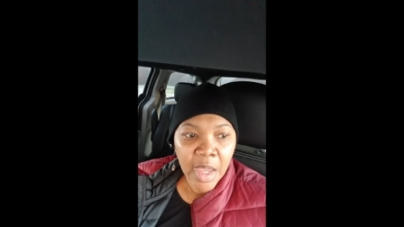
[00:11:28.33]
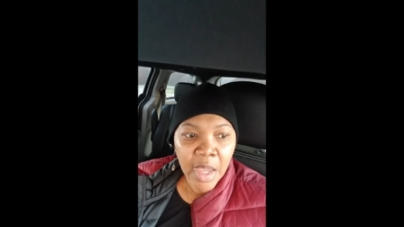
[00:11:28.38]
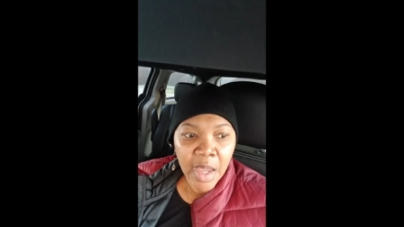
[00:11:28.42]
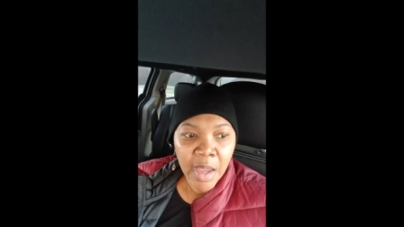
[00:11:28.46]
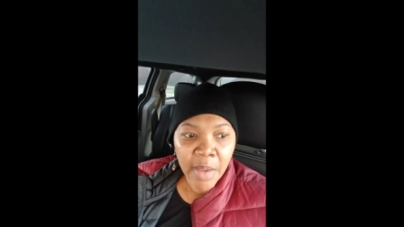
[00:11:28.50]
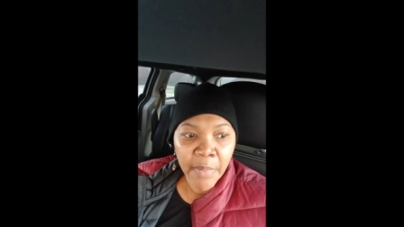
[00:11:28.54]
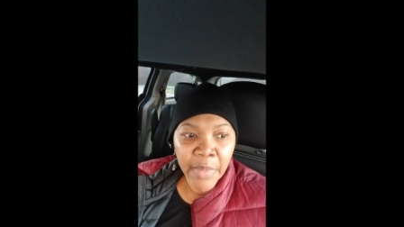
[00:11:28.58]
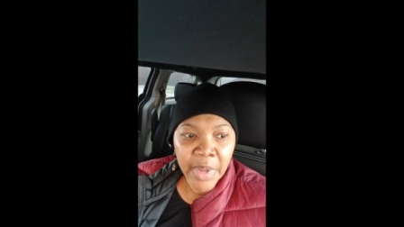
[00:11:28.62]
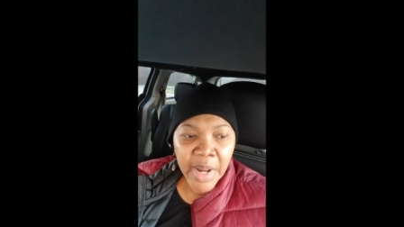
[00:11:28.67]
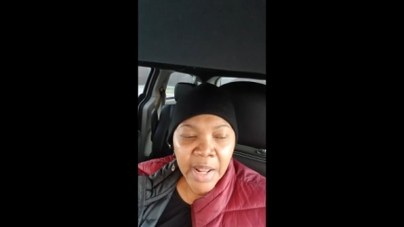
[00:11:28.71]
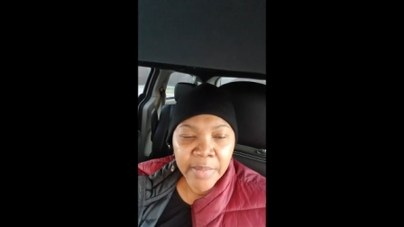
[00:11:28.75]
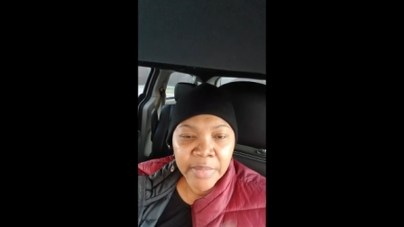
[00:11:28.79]

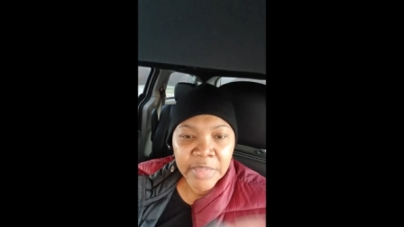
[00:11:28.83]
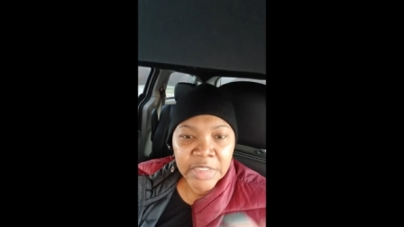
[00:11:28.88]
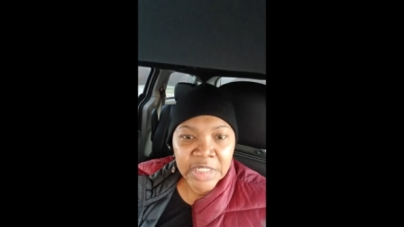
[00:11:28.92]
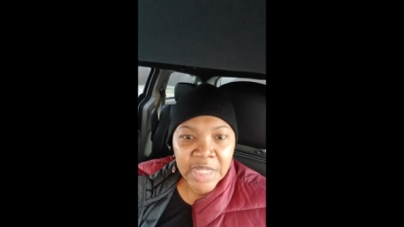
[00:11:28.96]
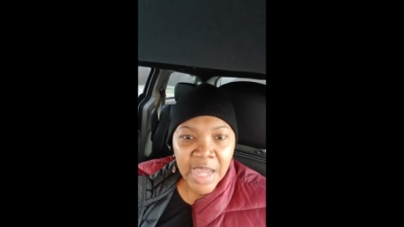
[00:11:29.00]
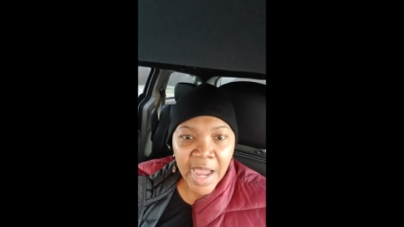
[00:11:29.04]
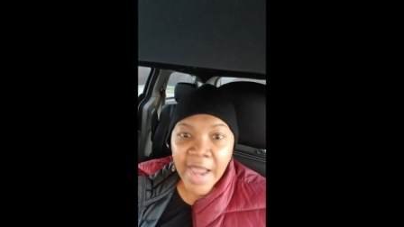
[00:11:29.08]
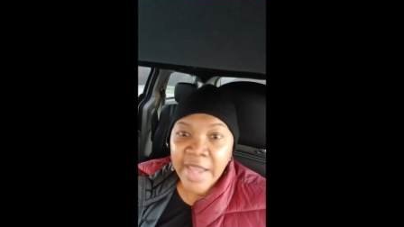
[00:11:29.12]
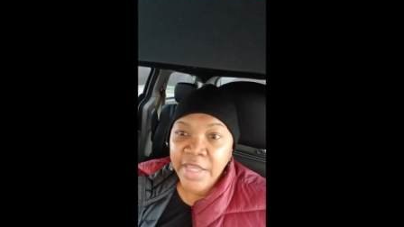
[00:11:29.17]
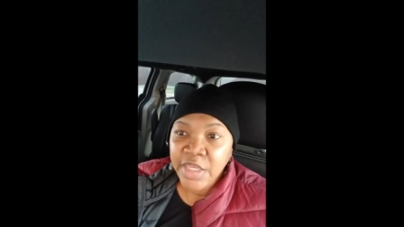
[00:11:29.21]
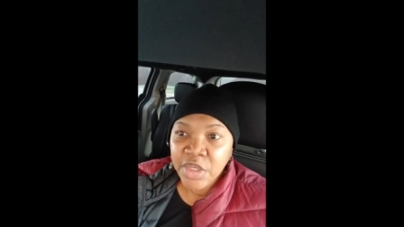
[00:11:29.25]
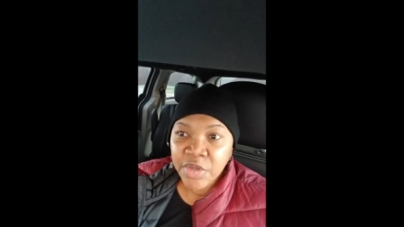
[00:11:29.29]
Um, but I'm
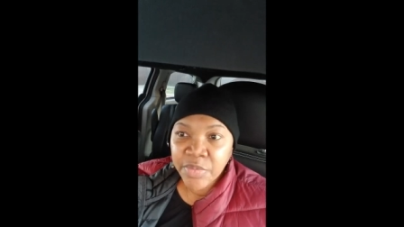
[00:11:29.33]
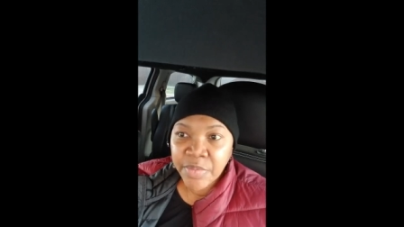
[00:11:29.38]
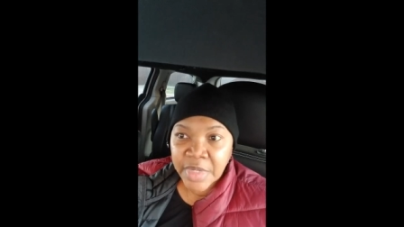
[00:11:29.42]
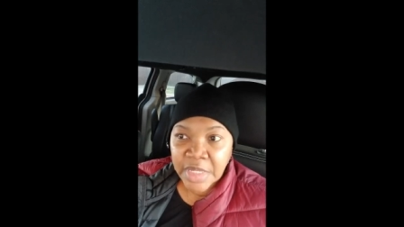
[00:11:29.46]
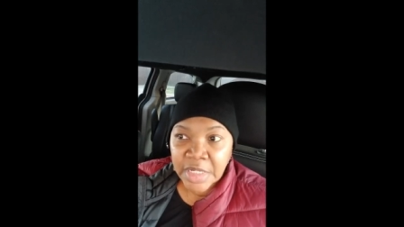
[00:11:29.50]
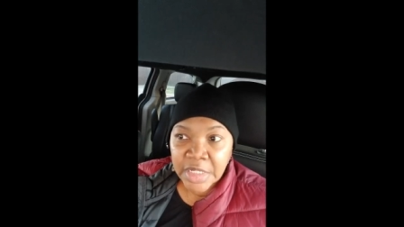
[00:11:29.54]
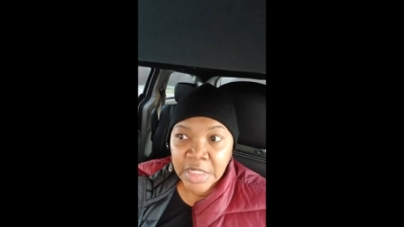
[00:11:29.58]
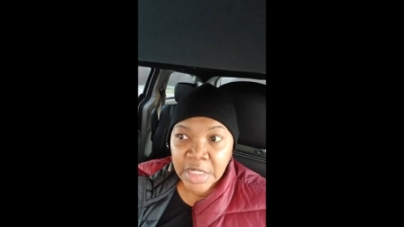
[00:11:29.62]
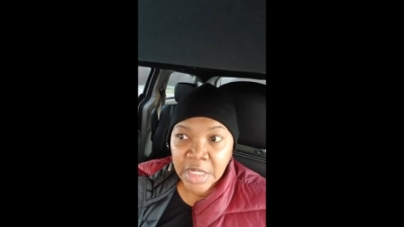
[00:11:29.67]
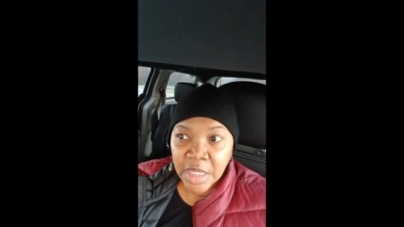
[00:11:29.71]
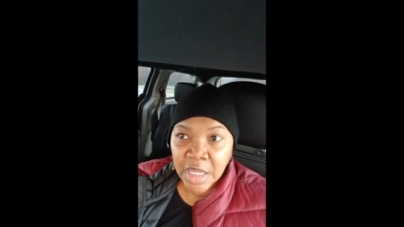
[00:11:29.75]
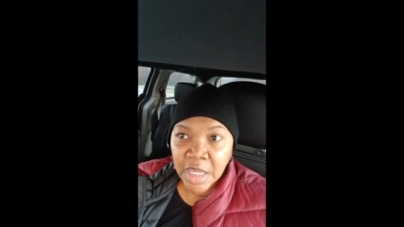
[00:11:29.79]

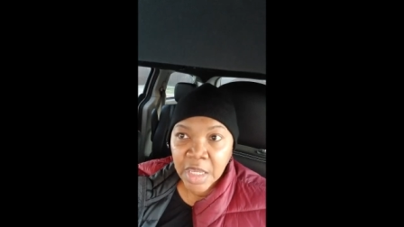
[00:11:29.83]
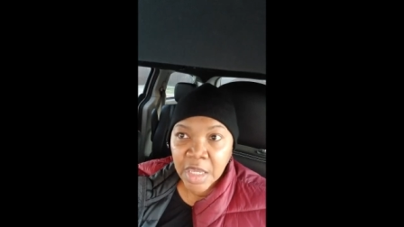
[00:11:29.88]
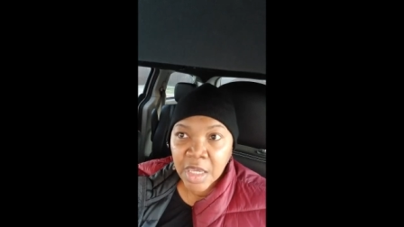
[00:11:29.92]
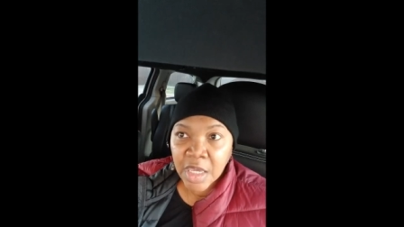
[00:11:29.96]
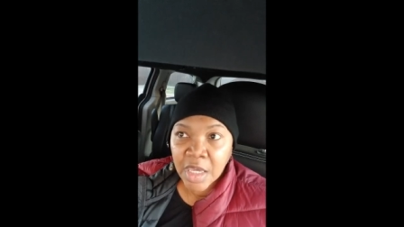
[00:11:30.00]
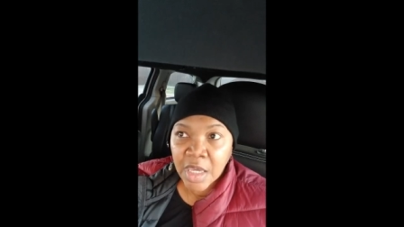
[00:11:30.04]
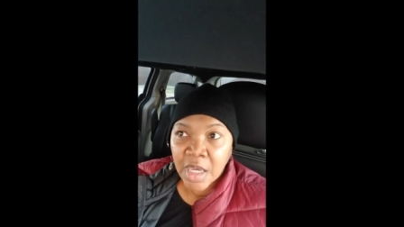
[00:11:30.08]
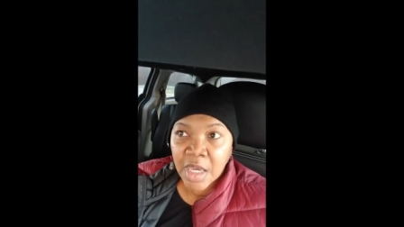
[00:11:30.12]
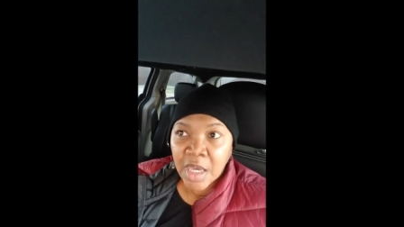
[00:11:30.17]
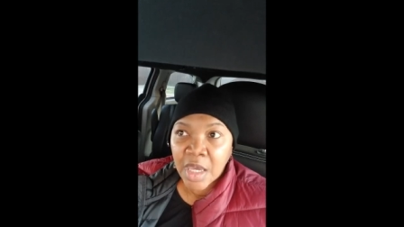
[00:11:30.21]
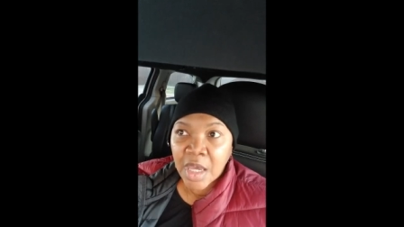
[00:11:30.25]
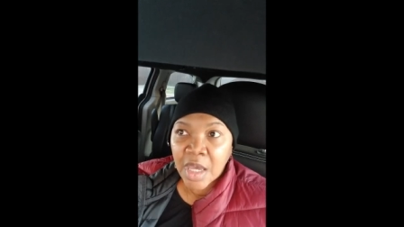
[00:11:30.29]
documenting
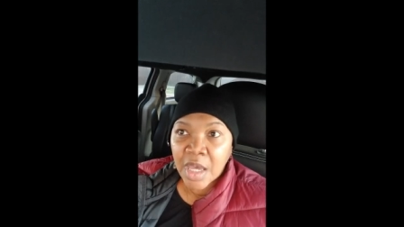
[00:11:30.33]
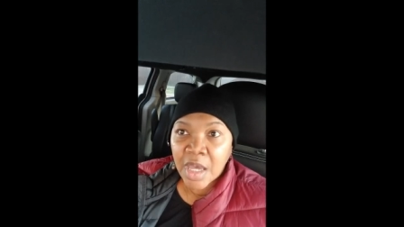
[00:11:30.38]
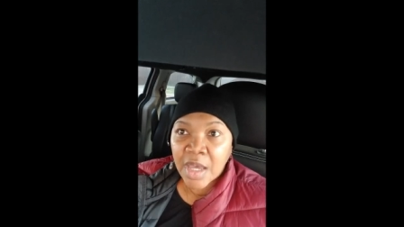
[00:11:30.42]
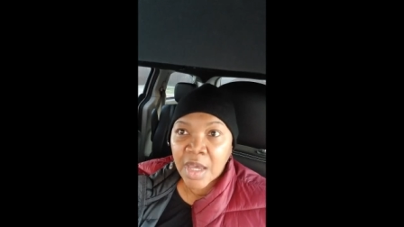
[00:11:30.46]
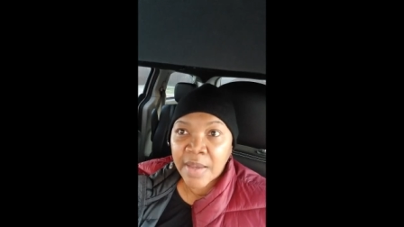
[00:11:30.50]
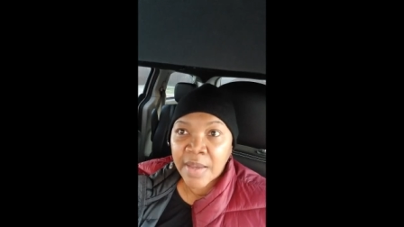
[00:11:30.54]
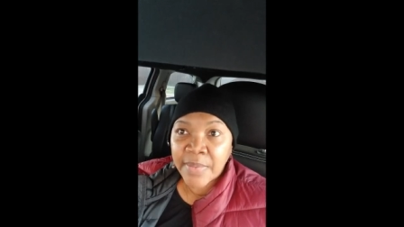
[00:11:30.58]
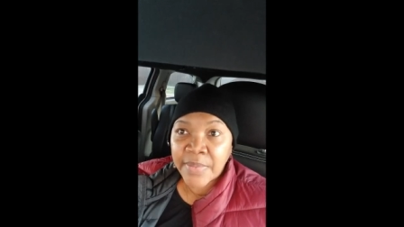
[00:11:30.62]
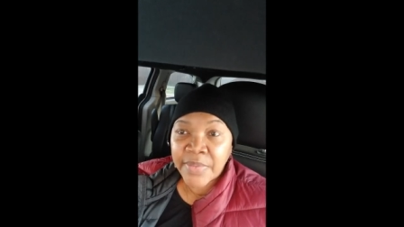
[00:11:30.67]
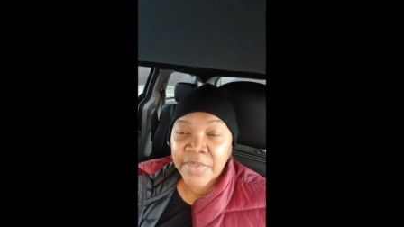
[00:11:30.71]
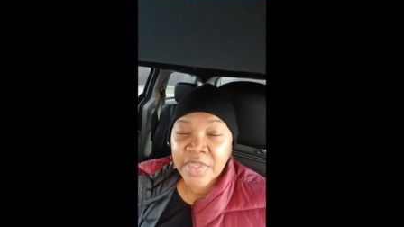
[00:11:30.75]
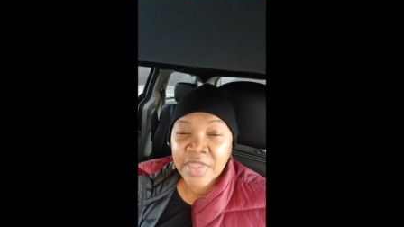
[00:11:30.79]

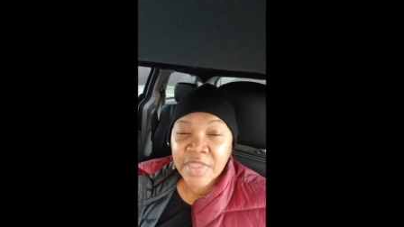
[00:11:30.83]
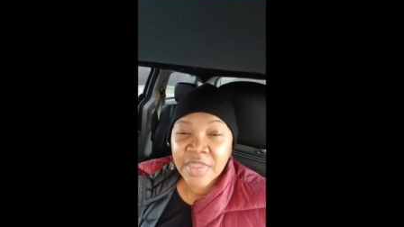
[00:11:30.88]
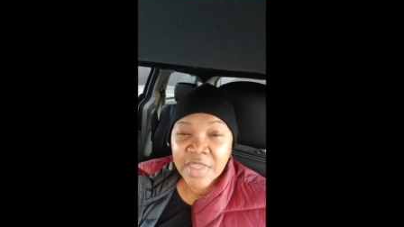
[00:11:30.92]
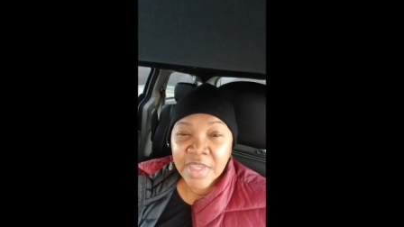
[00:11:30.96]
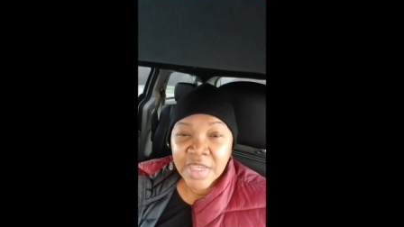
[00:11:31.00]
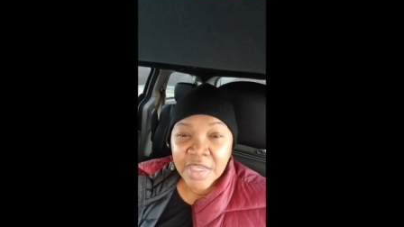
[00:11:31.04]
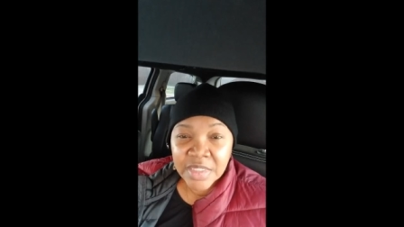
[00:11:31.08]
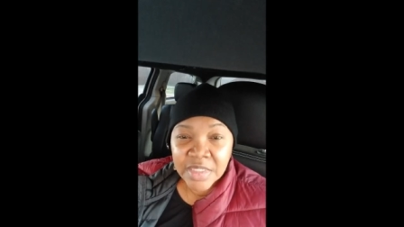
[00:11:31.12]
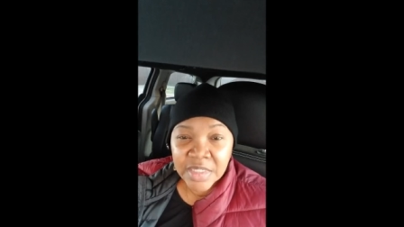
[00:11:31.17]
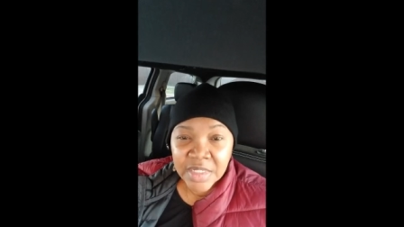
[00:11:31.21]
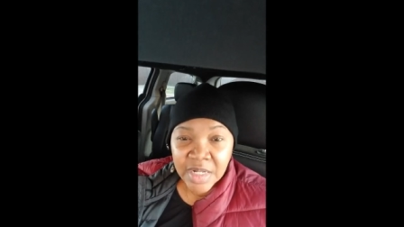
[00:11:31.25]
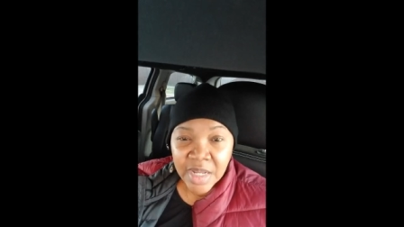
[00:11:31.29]
um, the
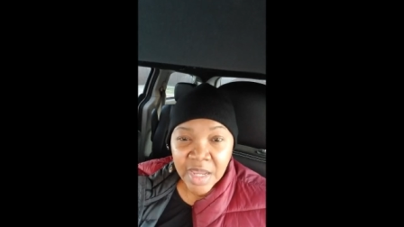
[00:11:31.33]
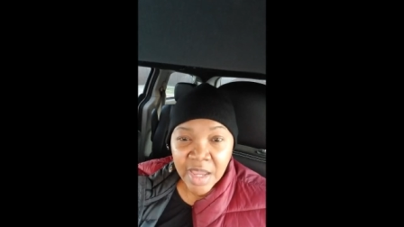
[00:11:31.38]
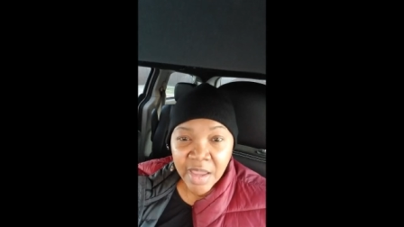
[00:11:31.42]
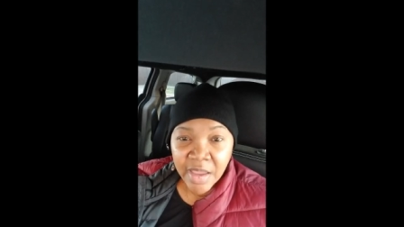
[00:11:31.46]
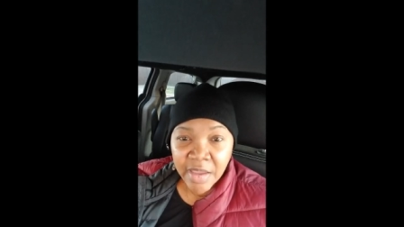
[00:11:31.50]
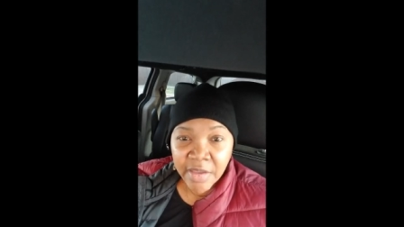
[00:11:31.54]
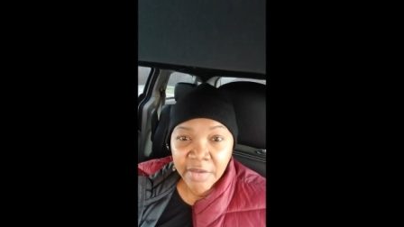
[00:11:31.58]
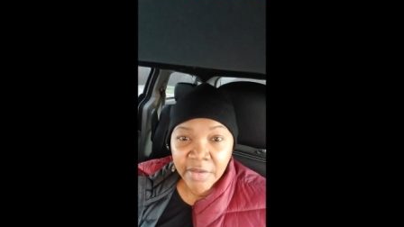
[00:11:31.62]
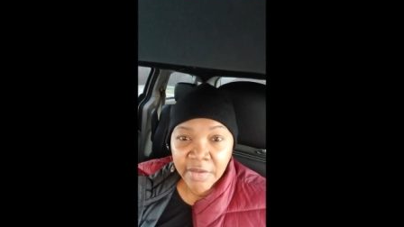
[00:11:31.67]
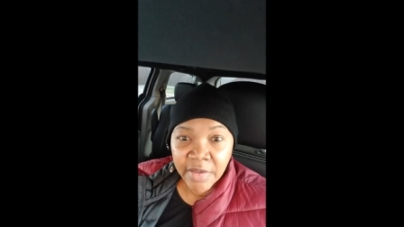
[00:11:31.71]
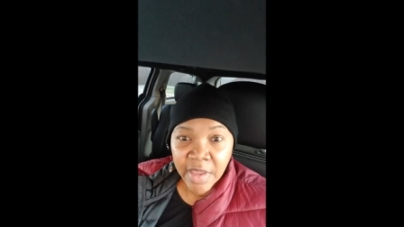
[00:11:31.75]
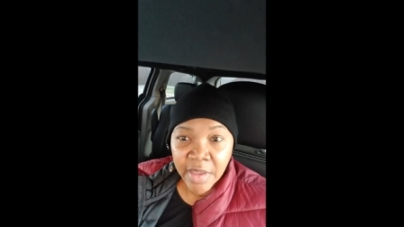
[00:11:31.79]
things that
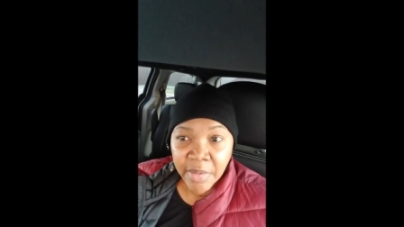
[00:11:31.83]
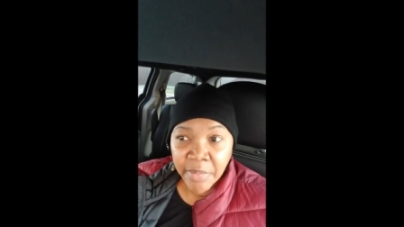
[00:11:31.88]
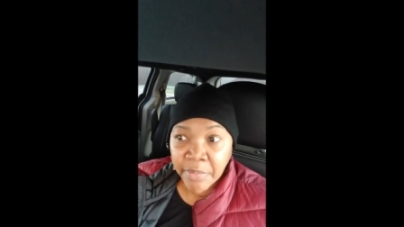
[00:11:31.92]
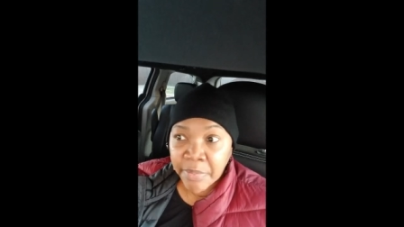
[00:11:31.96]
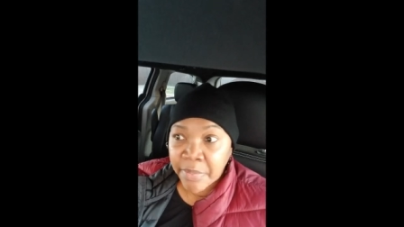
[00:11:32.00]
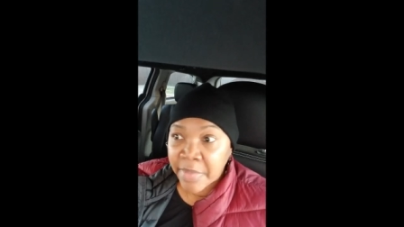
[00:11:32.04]
I am